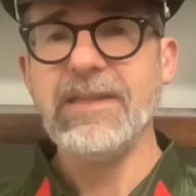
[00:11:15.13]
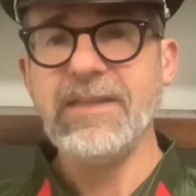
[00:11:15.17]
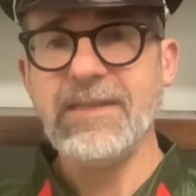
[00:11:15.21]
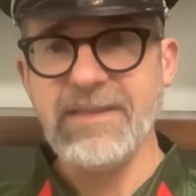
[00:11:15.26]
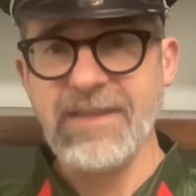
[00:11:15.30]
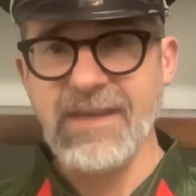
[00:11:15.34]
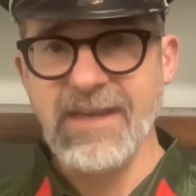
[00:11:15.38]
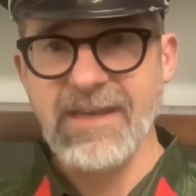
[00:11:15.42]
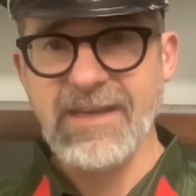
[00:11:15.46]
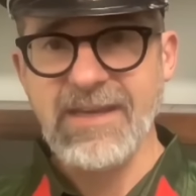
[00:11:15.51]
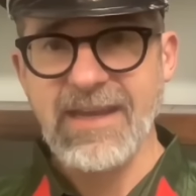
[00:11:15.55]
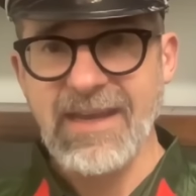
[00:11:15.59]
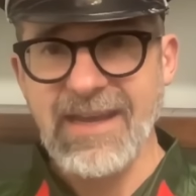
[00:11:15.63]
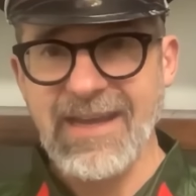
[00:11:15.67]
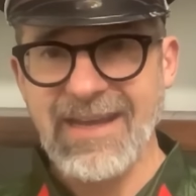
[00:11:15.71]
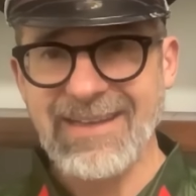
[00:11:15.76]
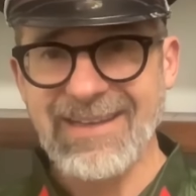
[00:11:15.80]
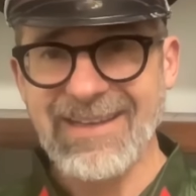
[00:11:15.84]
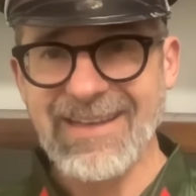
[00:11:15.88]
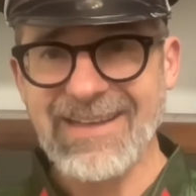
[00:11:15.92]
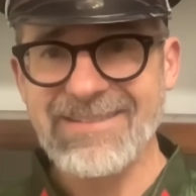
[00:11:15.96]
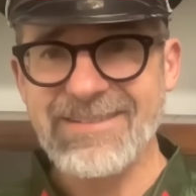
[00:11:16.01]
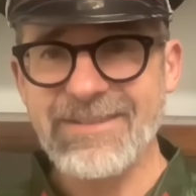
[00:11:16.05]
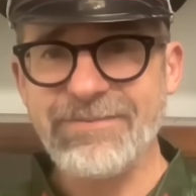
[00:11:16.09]
The AK had
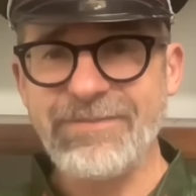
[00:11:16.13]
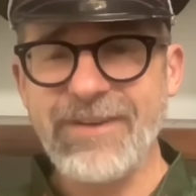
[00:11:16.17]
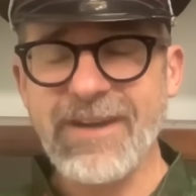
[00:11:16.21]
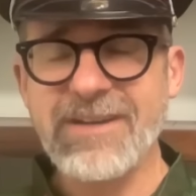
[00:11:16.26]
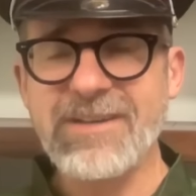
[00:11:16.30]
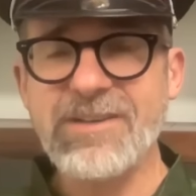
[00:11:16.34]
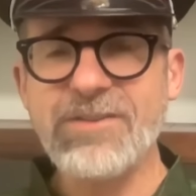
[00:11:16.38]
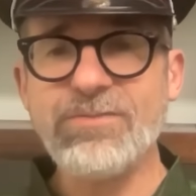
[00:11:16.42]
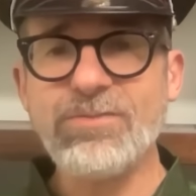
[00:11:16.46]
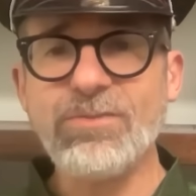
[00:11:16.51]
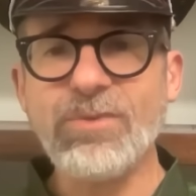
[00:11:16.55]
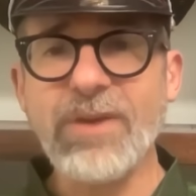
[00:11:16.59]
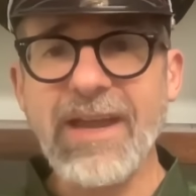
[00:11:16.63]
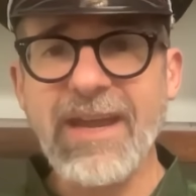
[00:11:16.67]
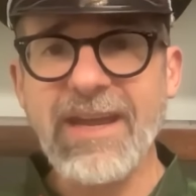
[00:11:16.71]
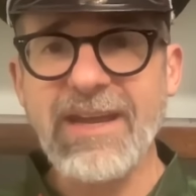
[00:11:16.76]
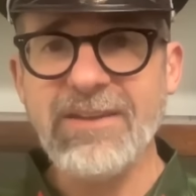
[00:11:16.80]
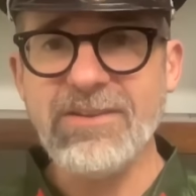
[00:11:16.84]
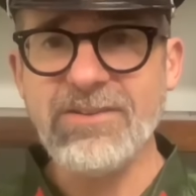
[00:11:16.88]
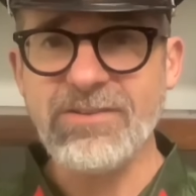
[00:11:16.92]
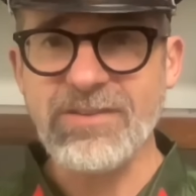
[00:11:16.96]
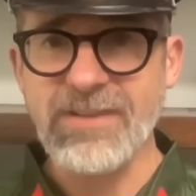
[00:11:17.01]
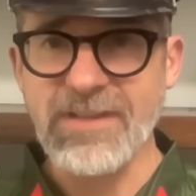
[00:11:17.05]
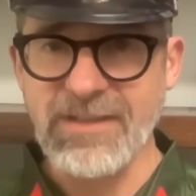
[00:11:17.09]
less effective
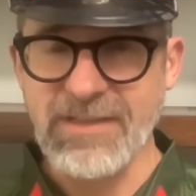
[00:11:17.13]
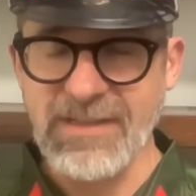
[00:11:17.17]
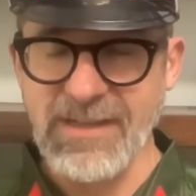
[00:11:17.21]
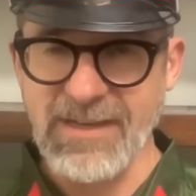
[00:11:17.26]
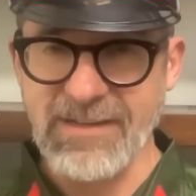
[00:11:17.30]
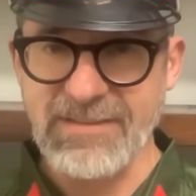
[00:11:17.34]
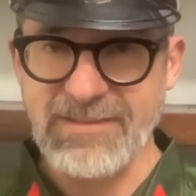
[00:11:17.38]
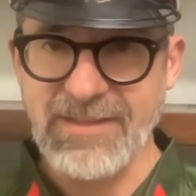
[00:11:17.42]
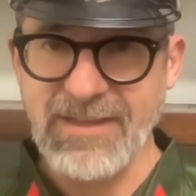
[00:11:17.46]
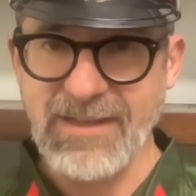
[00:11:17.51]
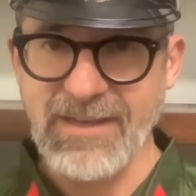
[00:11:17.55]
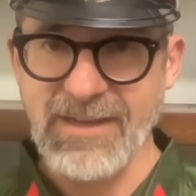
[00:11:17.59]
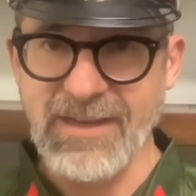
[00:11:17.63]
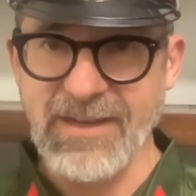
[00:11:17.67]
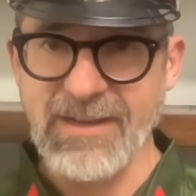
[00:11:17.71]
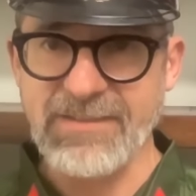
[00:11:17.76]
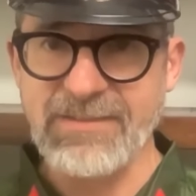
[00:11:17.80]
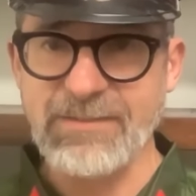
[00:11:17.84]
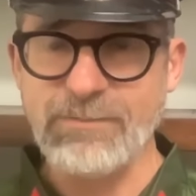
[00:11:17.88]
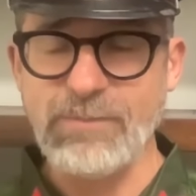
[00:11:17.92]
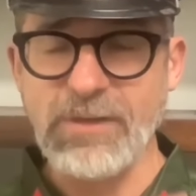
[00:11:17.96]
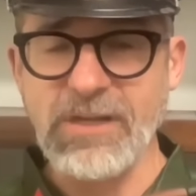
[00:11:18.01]
range than the SKS